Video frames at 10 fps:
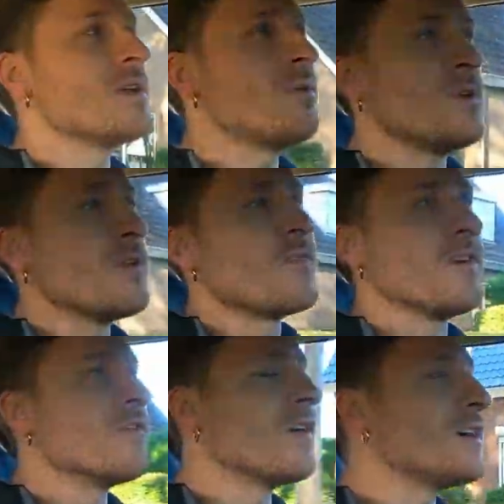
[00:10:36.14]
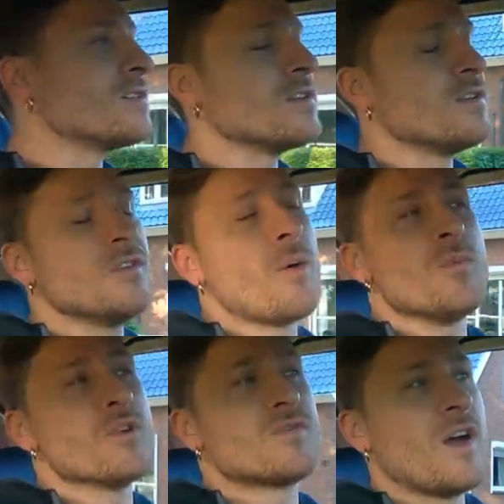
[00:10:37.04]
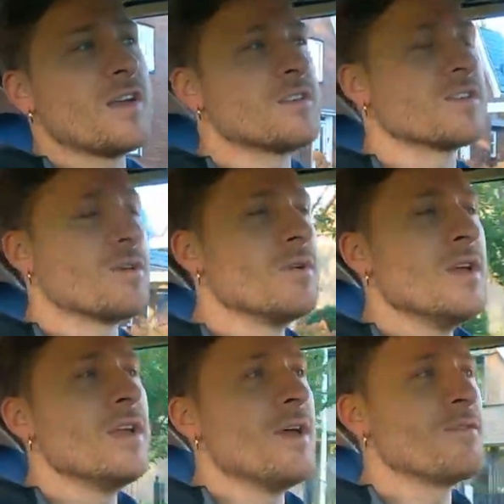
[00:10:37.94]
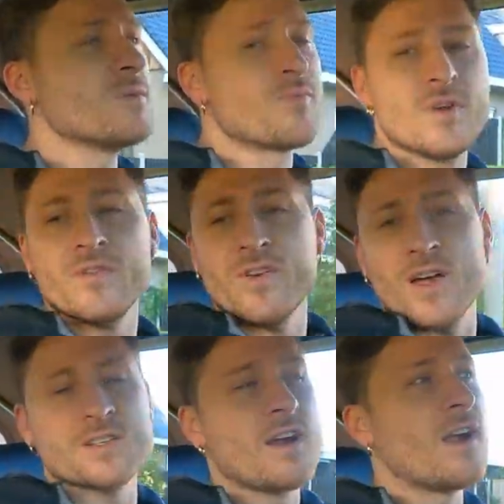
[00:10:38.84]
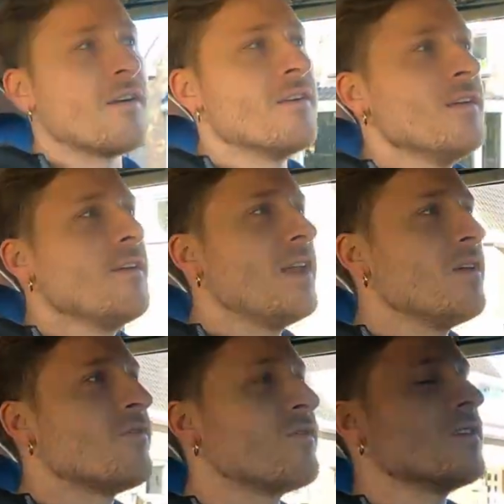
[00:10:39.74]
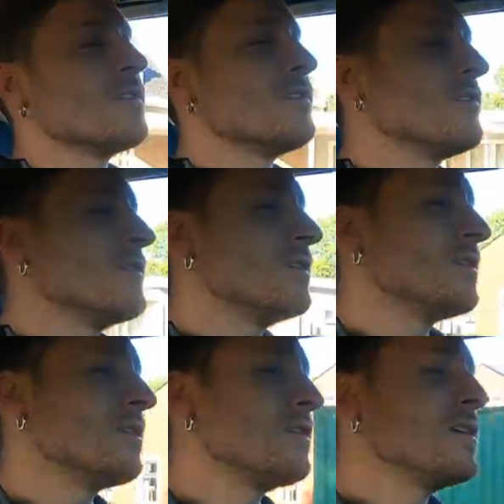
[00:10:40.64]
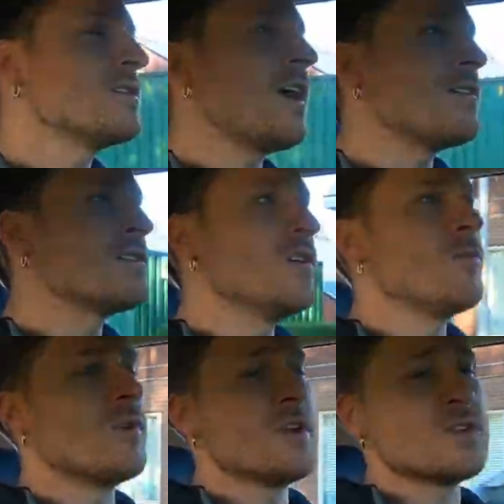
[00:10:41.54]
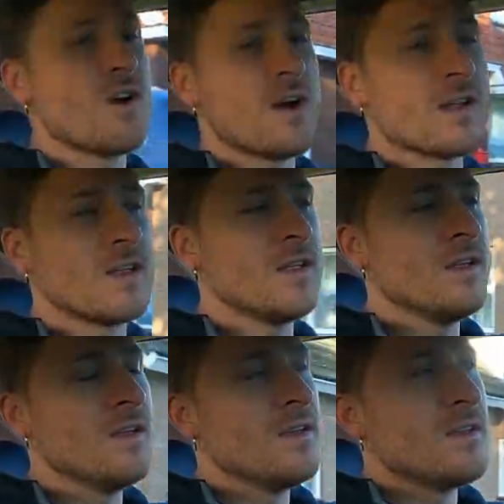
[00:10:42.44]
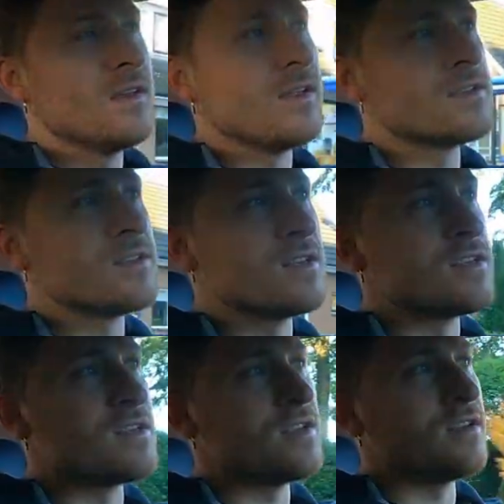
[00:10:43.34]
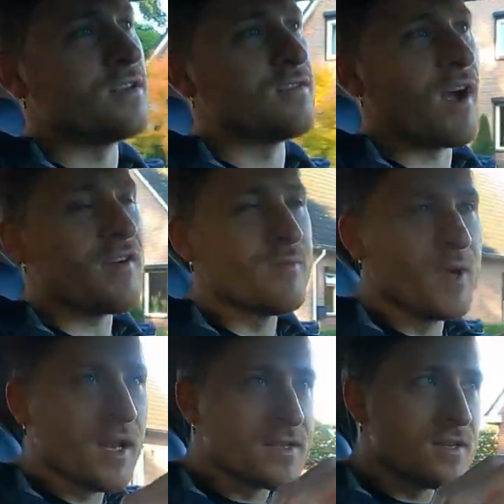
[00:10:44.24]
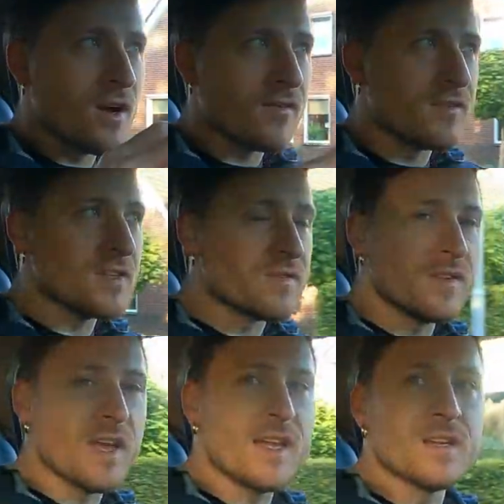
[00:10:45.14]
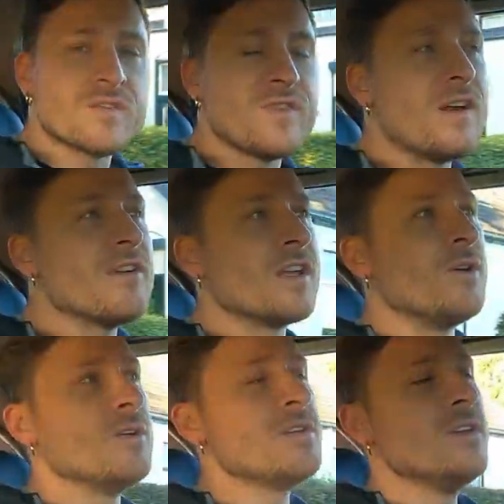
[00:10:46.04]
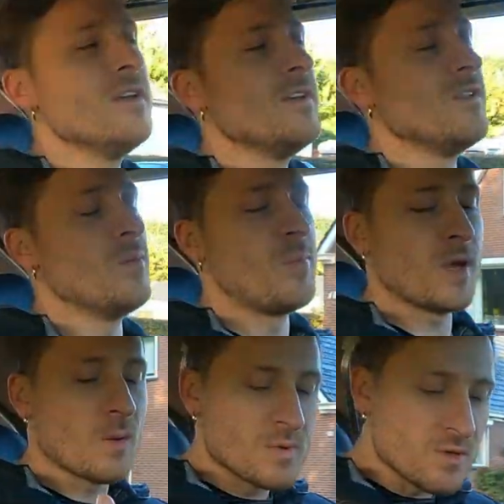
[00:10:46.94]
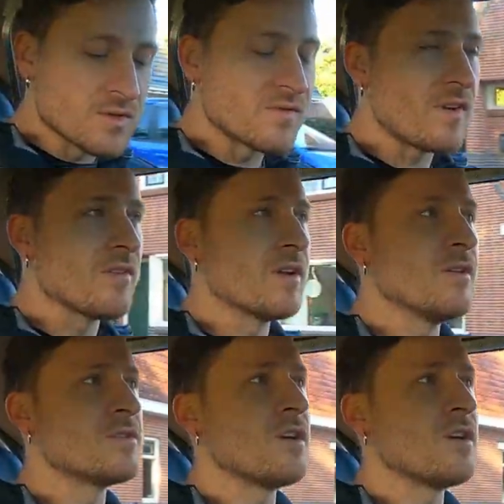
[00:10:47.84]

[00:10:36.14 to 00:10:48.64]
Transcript: They were not very fast, not much faster. So it was a pretty fast car. And if this car is still pretty torquey, it's the drivability of this V8 is very good. The pickup is also very good.